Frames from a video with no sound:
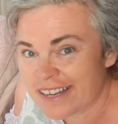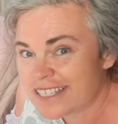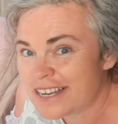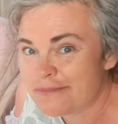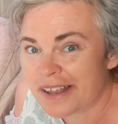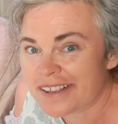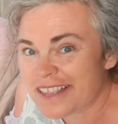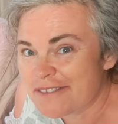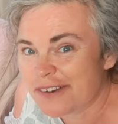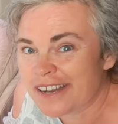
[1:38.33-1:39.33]
and seemed
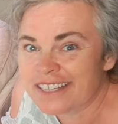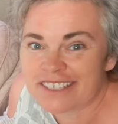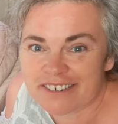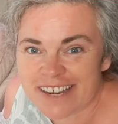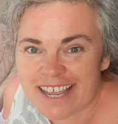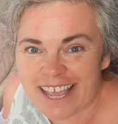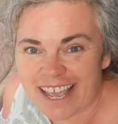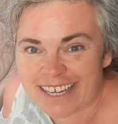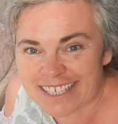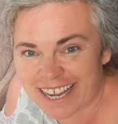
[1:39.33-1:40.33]
like they were enjoying
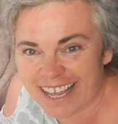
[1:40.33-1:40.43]
it.